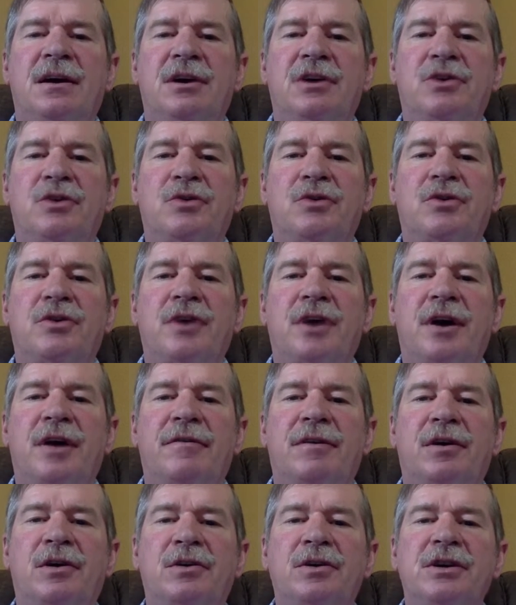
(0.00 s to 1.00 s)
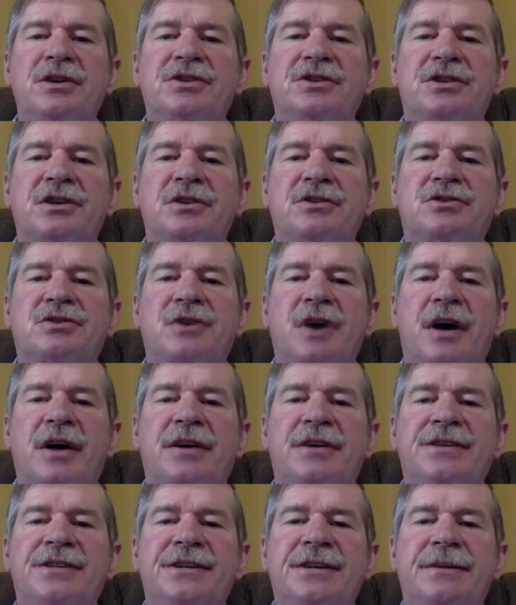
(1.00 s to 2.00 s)
in order to have a holistic
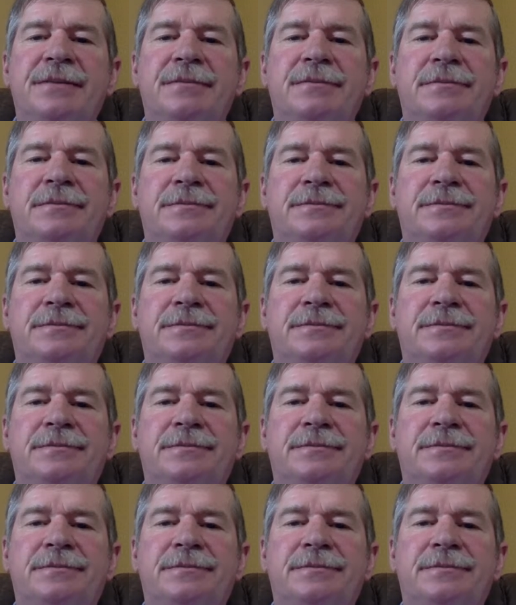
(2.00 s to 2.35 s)
strategy.